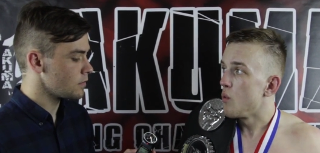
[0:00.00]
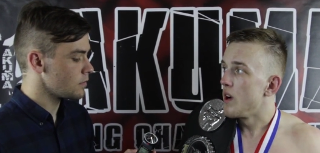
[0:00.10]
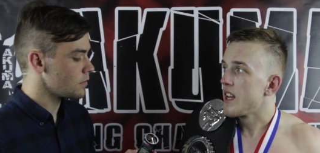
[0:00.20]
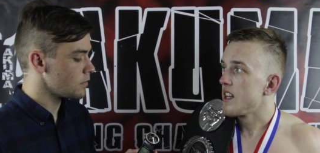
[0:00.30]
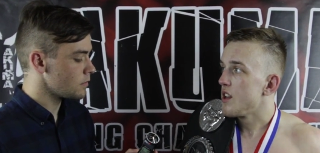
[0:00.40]

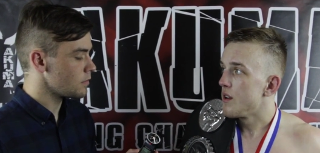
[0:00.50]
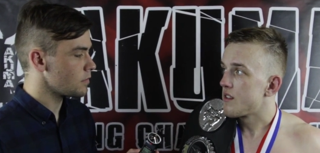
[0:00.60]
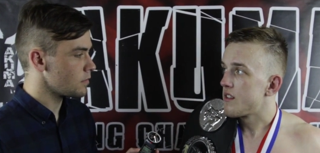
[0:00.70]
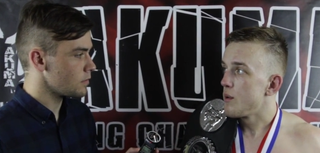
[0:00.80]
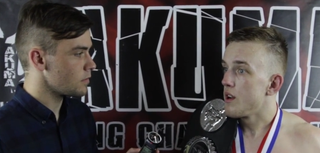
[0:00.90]
Speaker 1: winning in the
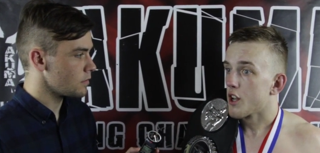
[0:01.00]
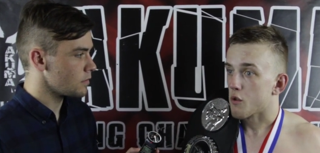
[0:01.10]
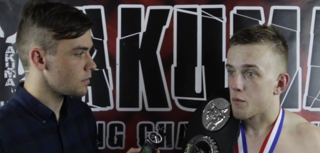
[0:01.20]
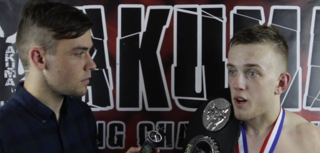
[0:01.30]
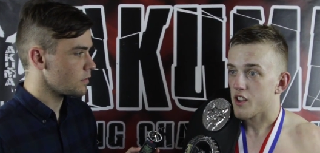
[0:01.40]
UFC, we all
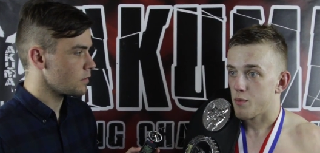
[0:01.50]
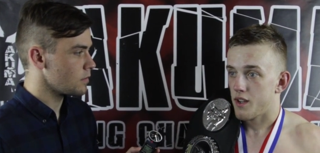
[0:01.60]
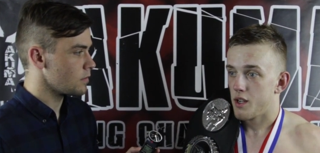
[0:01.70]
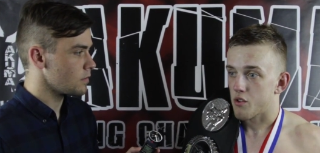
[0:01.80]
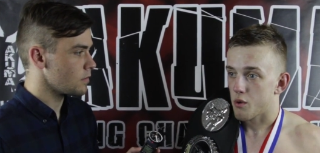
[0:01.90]
know it's
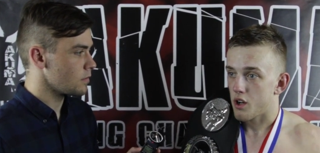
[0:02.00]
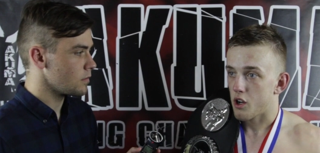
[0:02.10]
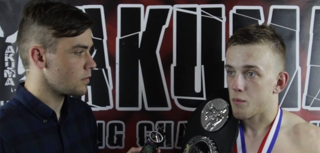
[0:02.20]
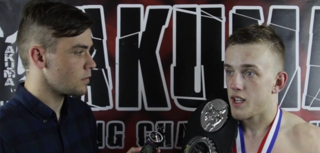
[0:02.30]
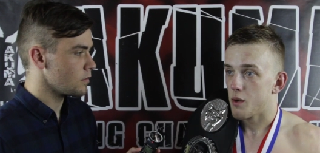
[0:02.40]
possible now. So we're
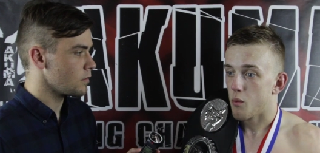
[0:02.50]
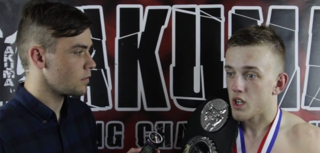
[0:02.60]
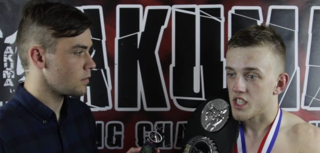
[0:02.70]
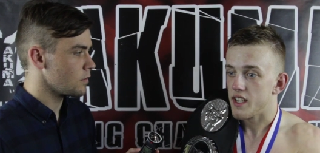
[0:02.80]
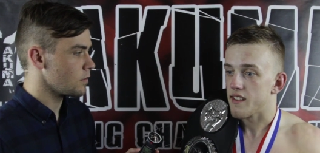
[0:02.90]
all up there, we're
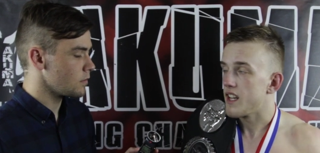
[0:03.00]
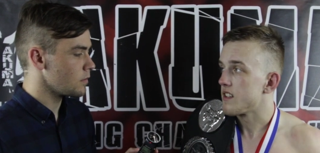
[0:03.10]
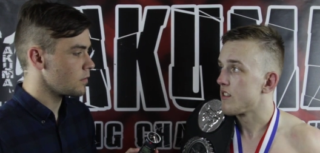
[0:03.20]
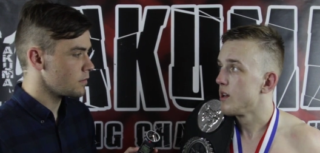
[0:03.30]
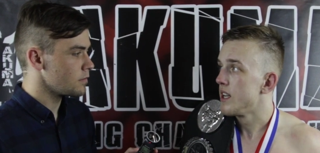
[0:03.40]
watching these
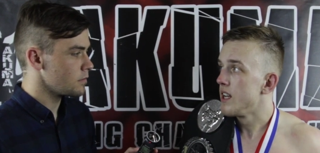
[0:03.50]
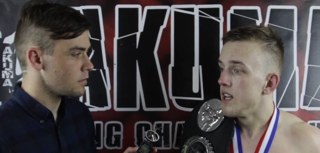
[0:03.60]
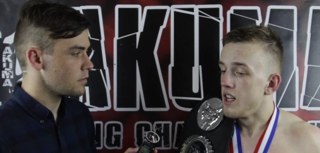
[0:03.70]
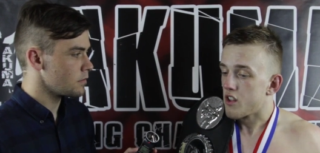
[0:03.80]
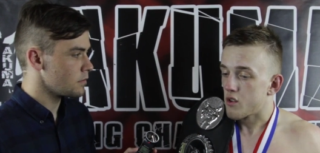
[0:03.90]
lads do it.
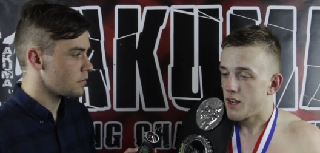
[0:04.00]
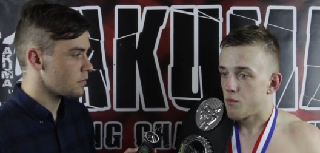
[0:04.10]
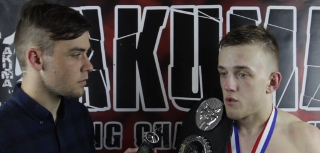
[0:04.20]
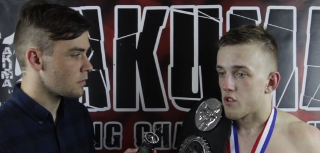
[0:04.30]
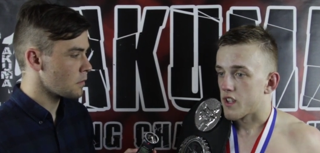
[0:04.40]
So
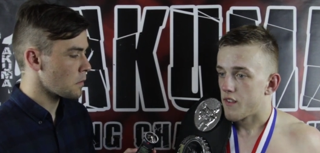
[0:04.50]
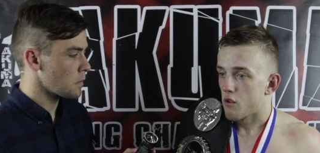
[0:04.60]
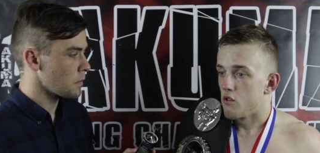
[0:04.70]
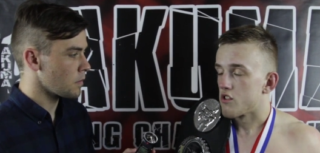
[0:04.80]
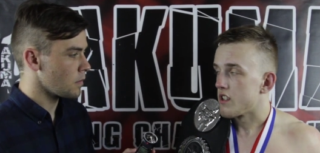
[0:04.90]
everyone's just
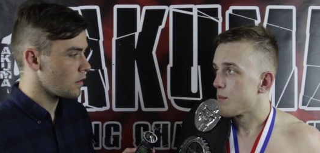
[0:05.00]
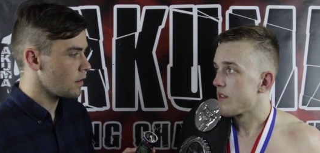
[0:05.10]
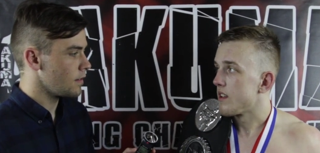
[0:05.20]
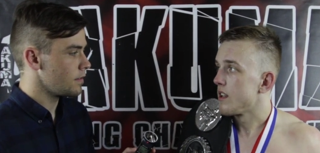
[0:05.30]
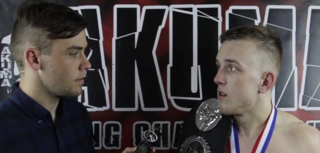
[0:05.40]
giving it
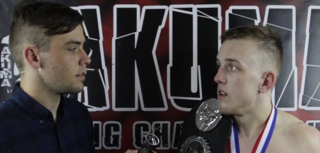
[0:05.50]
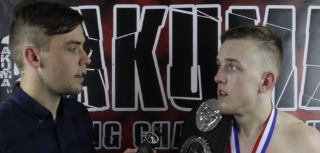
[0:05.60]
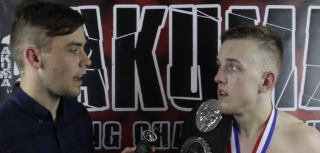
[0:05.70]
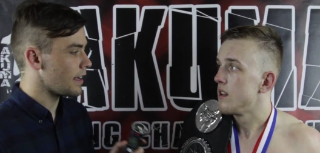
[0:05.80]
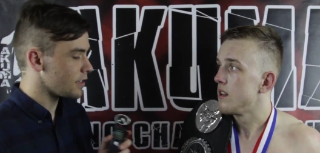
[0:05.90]
110% now.
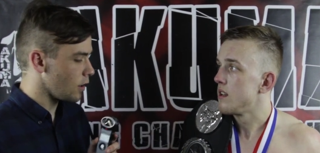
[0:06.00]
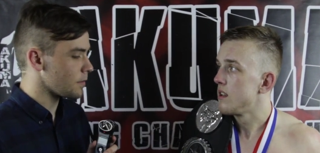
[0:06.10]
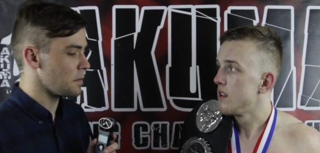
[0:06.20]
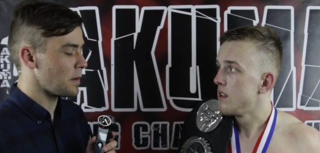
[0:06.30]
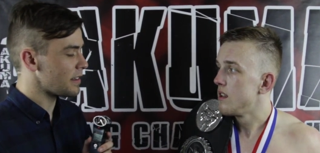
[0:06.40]
Yeah,
Speaker 2: and
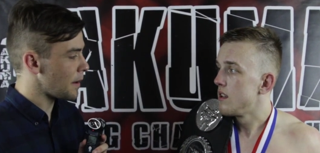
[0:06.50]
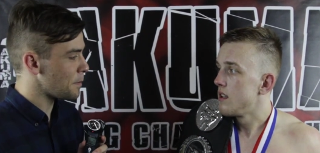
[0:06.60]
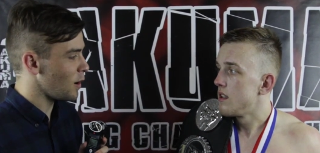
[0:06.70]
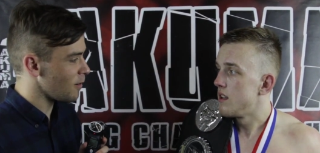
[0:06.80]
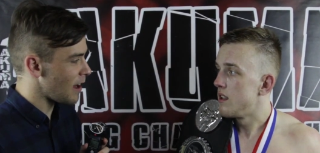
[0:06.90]
talk to me about
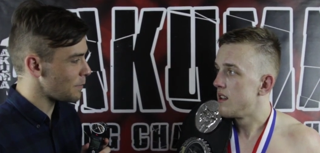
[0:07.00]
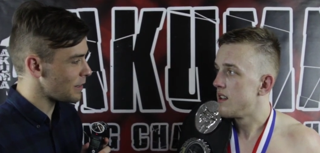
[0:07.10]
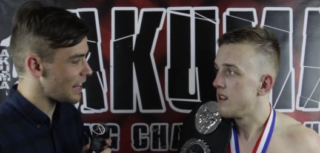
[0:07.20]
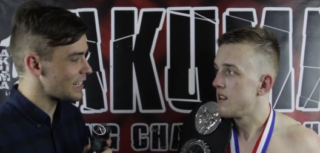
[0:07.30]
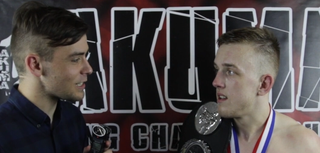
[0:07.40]
that Paul
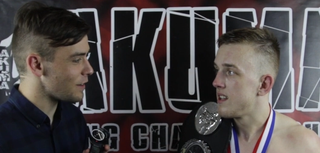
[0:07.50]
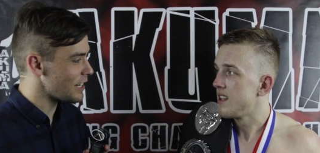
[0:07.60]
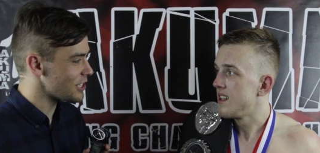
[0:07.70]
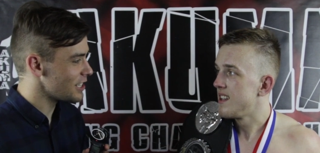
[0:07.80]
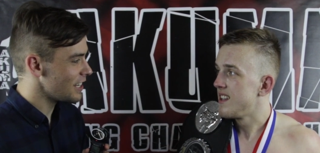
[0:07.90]
Redmond esque
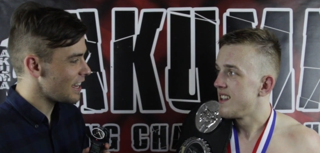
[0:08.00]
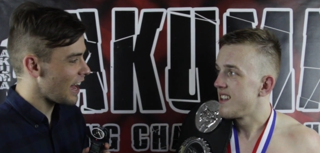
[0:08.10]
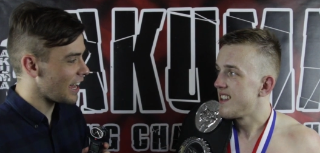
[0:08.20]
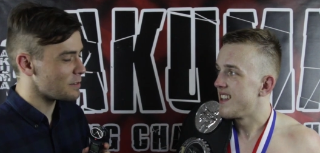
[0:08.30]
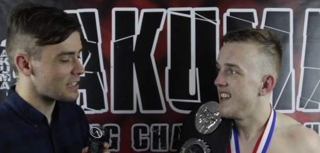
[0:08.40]
finish.
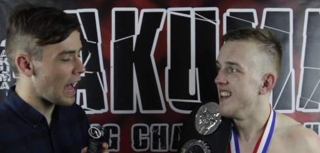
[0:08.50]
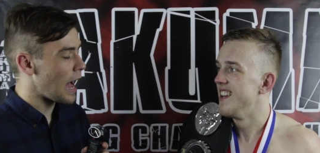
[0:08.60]
Uh, he was